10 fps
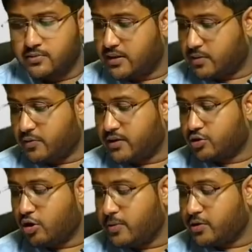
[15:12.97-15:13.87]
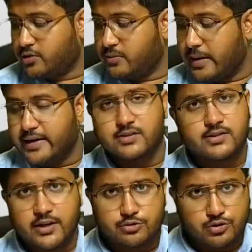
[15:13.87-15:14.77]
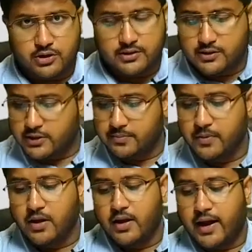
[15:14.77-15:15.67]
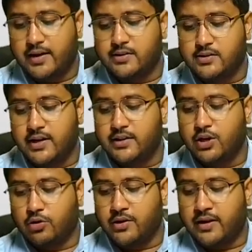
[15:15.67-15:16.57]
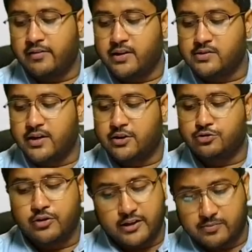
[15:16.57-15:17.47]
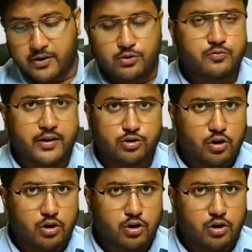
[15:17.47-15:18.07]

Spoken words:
Number one, comment on the matters that you should consider and state the audit evidence that you should expect to find.